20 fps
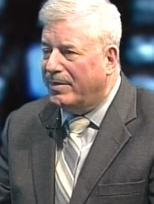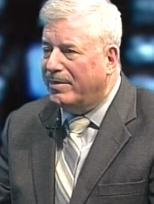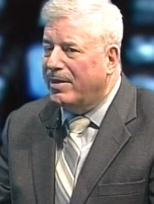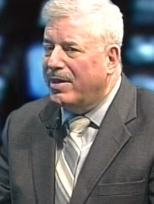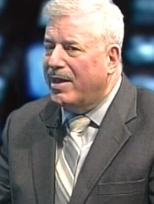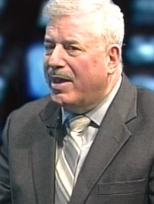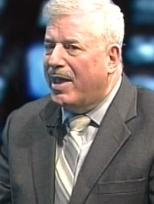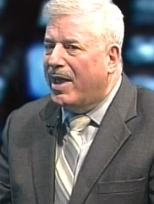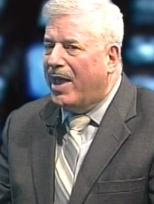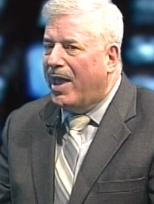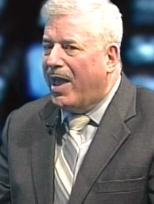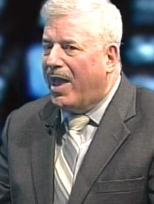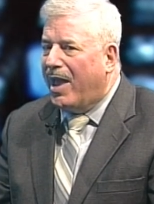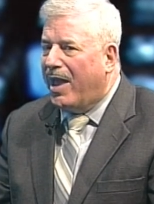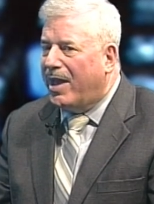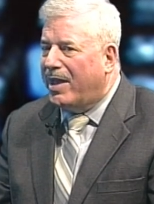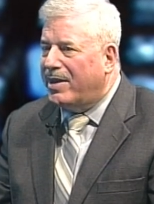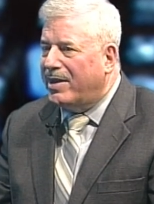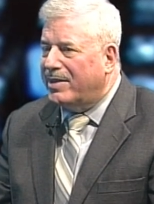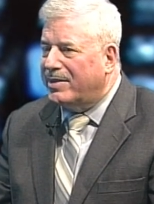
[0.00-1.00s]
Yeah, that's right.
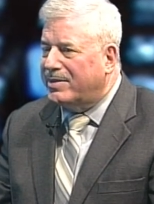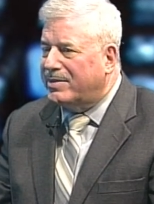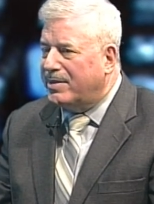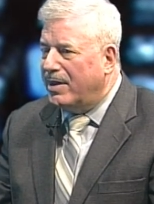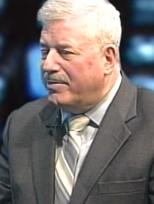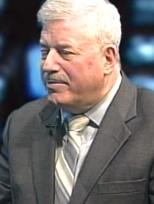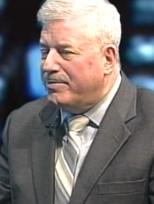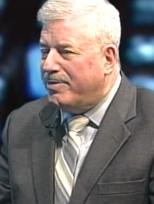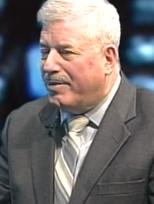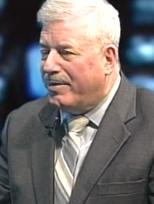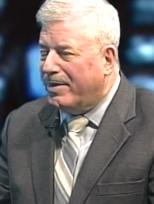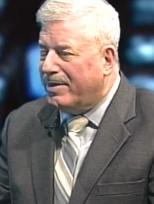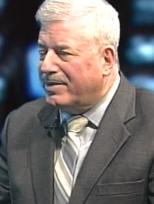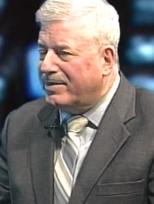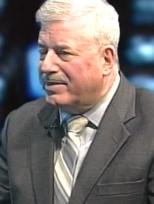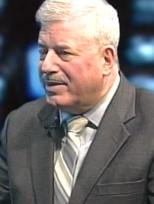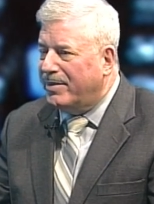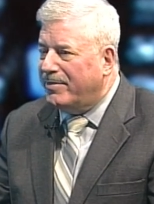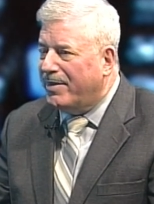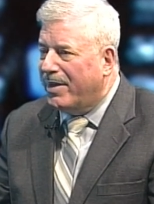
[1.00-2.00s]
And at some point,
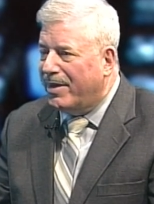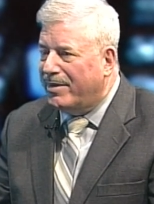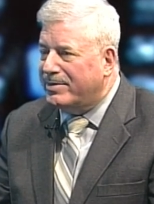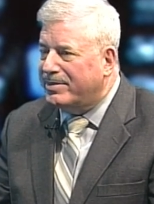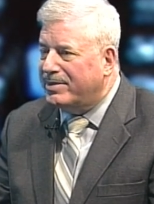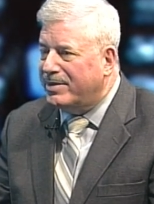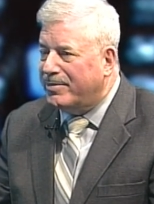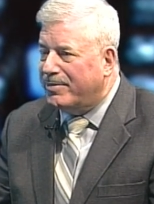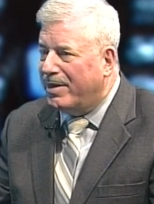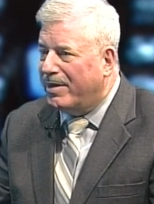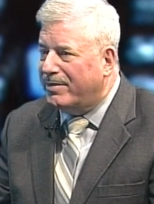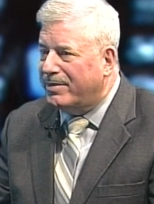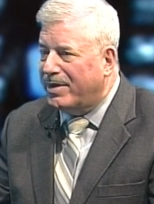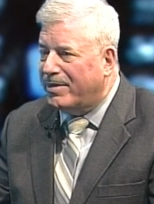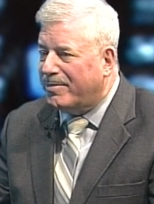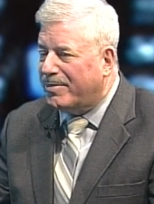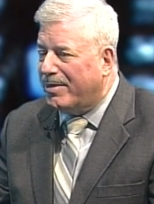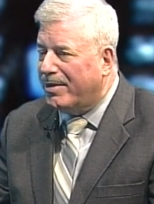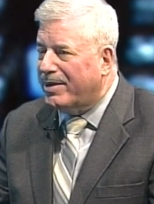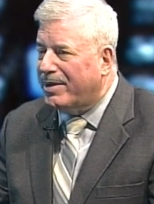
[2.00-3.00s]
somehow, she wound up
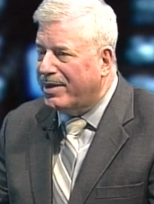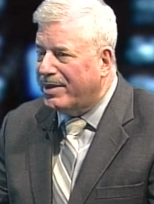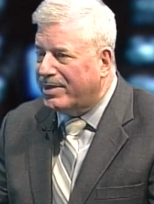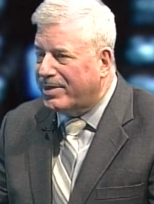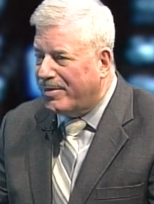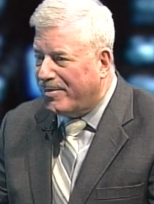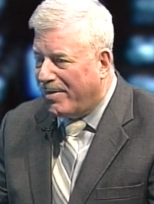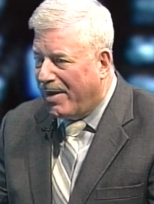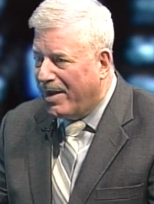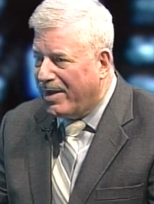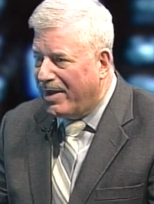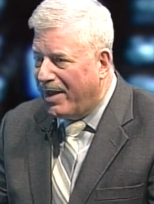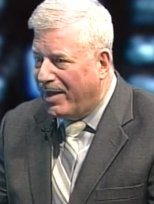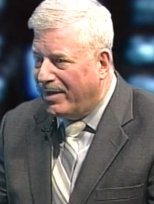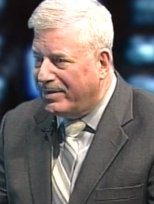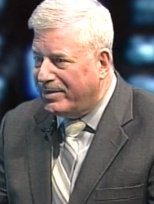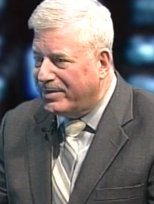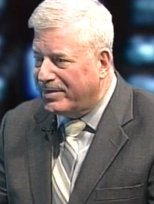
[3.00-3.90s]
working at the White House.